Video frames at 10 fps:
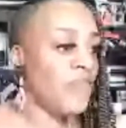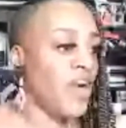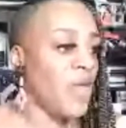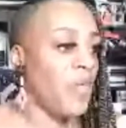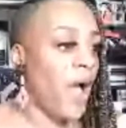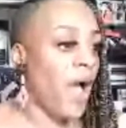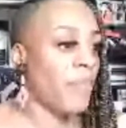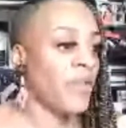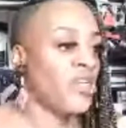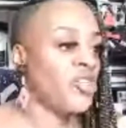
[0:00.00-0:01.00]
This is
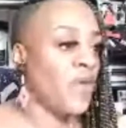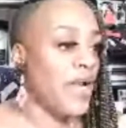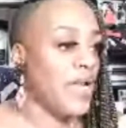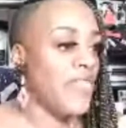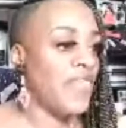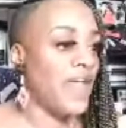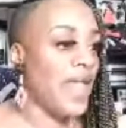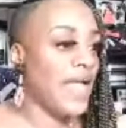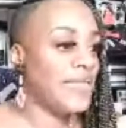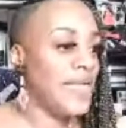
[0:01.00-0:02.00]
a very popular
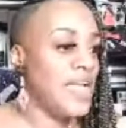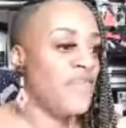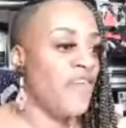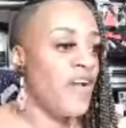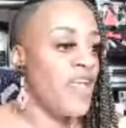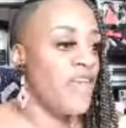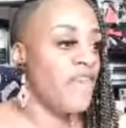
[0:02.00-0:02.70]
training that I did,